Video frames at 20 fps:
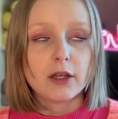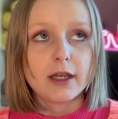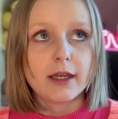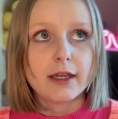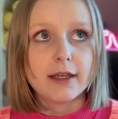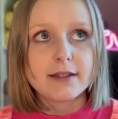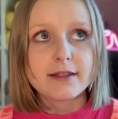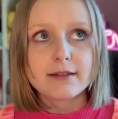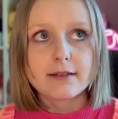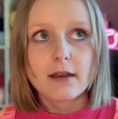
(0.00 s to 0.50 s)

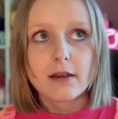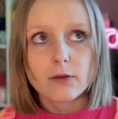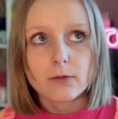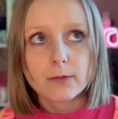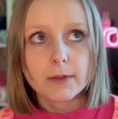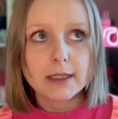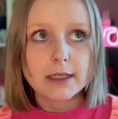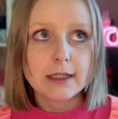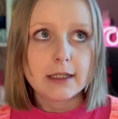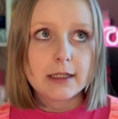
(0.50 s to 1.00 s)
it's not
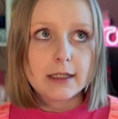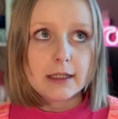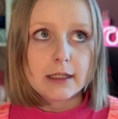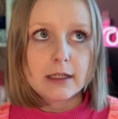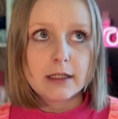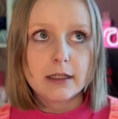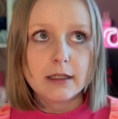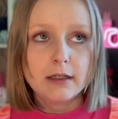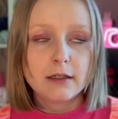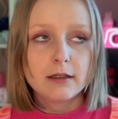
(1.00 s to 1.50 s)

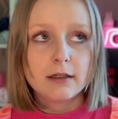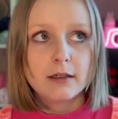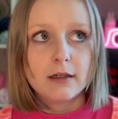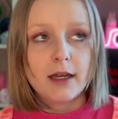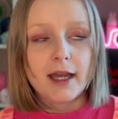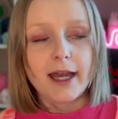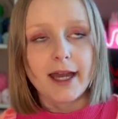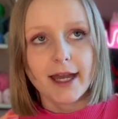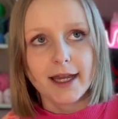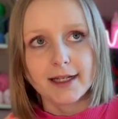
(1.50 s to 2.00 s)
really
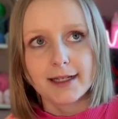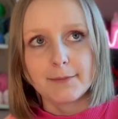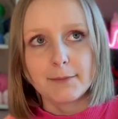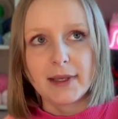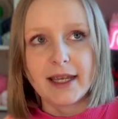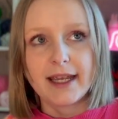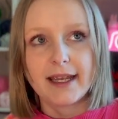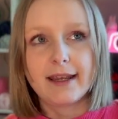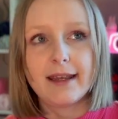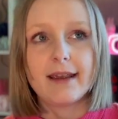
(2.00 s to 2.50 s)

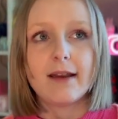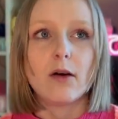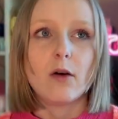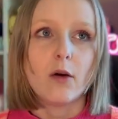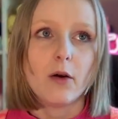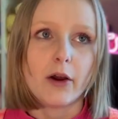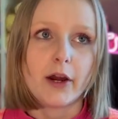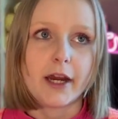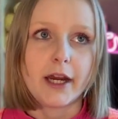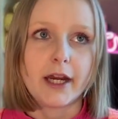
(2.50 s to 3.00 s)
anime
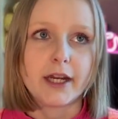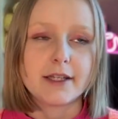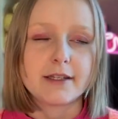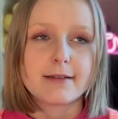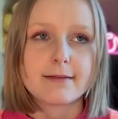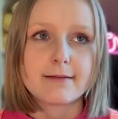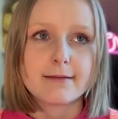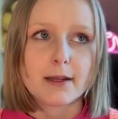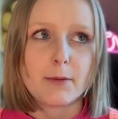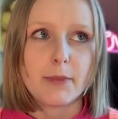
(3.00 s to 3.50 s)
or
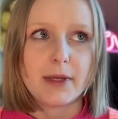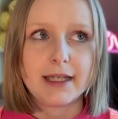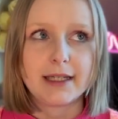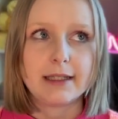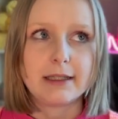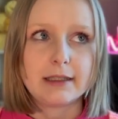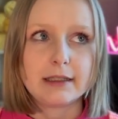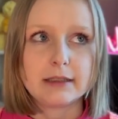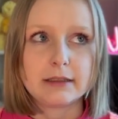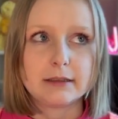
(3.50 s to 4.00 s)

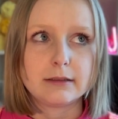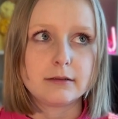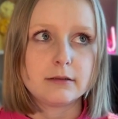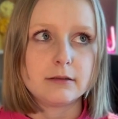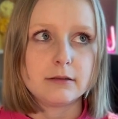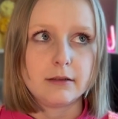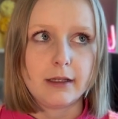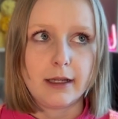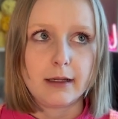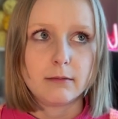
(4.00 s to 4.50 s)
Japanese
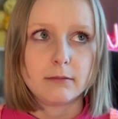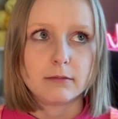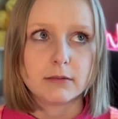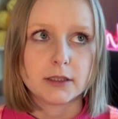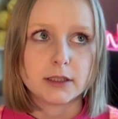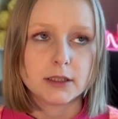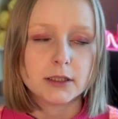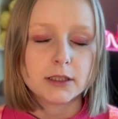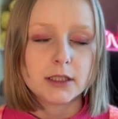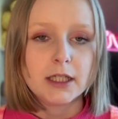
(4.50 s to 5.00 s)

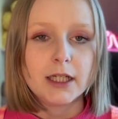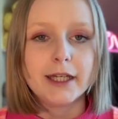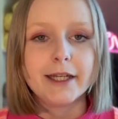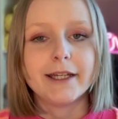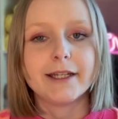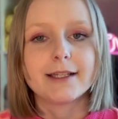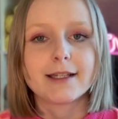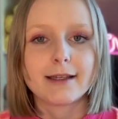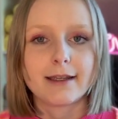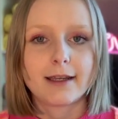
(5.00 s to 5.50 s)
themed,
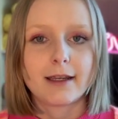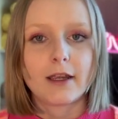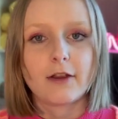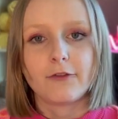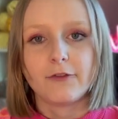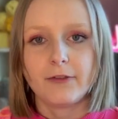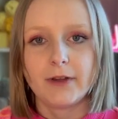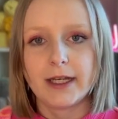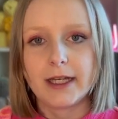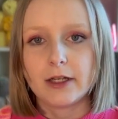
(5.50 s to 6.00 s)
it's like
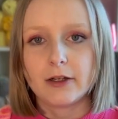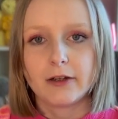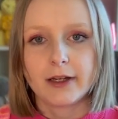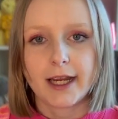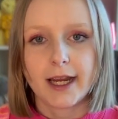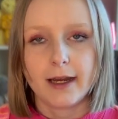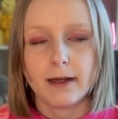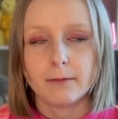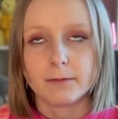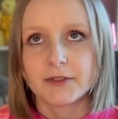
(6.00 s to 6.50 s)
video
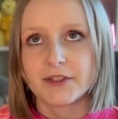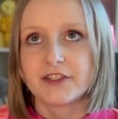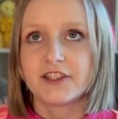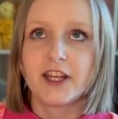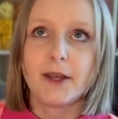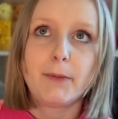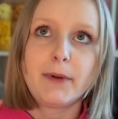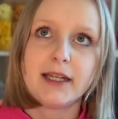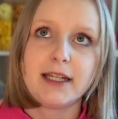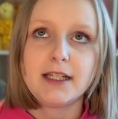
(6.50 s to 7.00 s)
games,
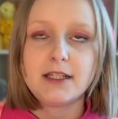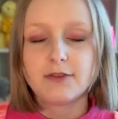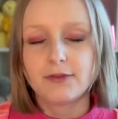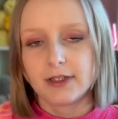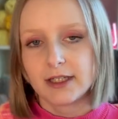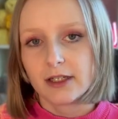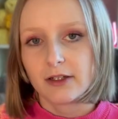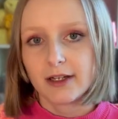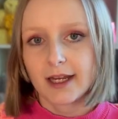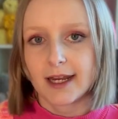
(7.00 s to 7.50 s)
Japanese
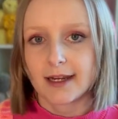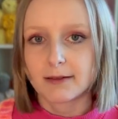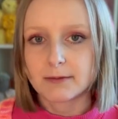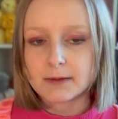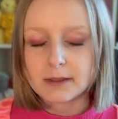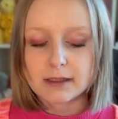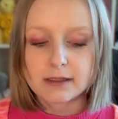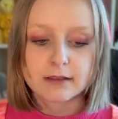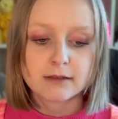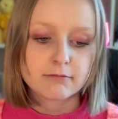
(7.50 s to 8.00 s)
video
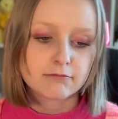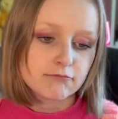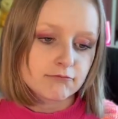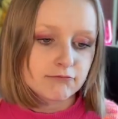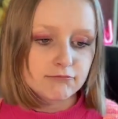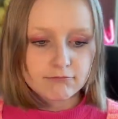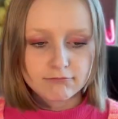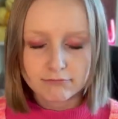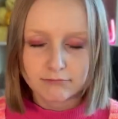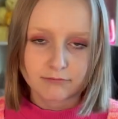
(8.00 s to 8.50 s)
games.
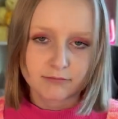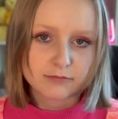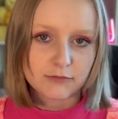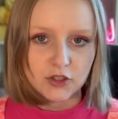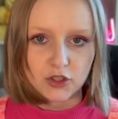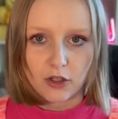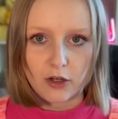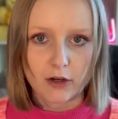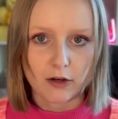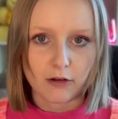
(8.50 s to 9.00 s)

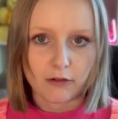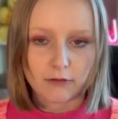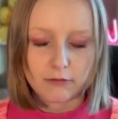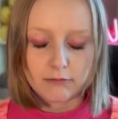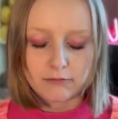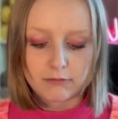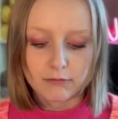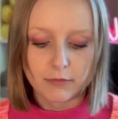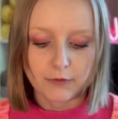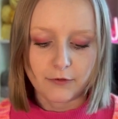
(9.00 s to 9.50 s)
So
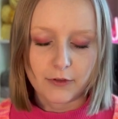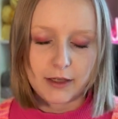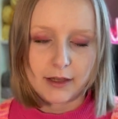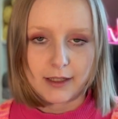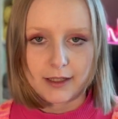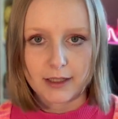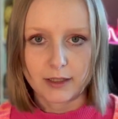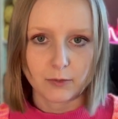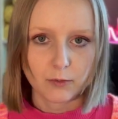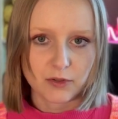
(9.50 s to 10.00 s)
felt
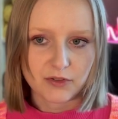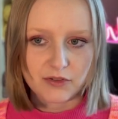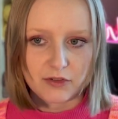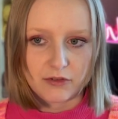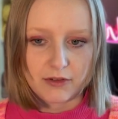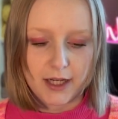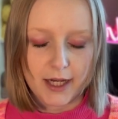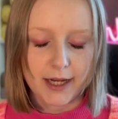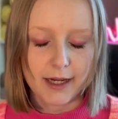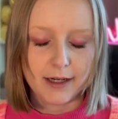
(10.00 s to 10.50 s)
like it was
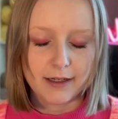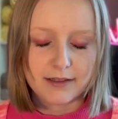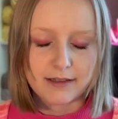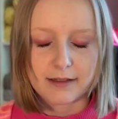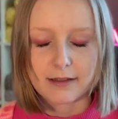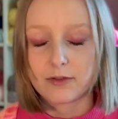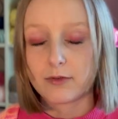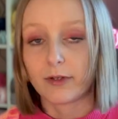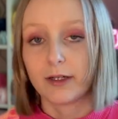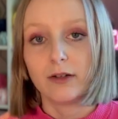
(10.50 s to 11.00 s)
okay,
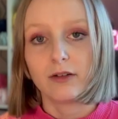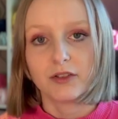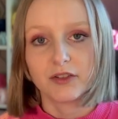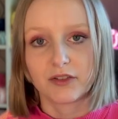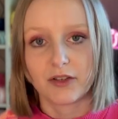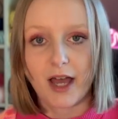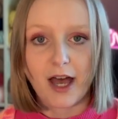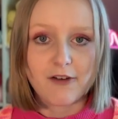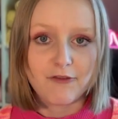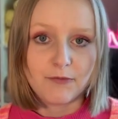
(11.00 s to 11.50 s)
since we also
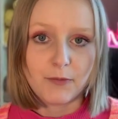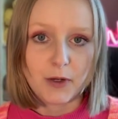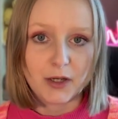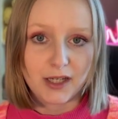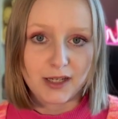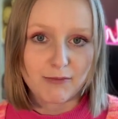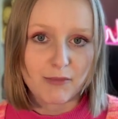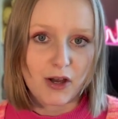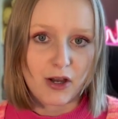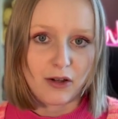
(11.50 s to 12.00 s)
have
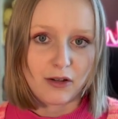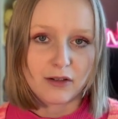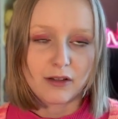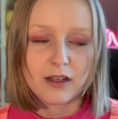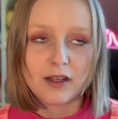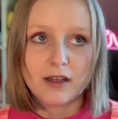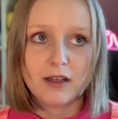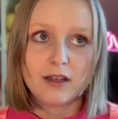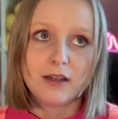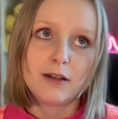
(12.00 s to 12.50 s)
Pokemon,
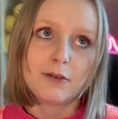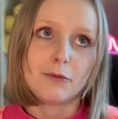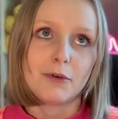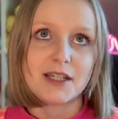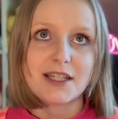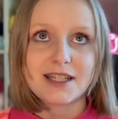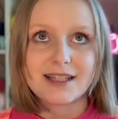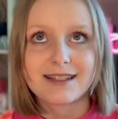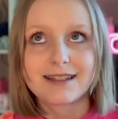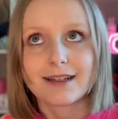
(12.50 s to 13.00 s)
which
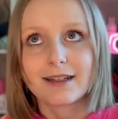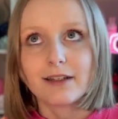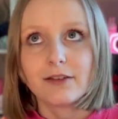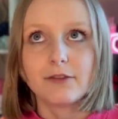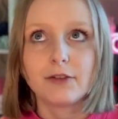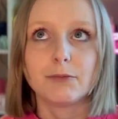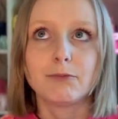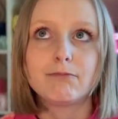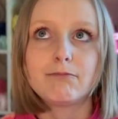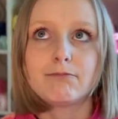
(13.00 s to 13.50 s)
is kind of a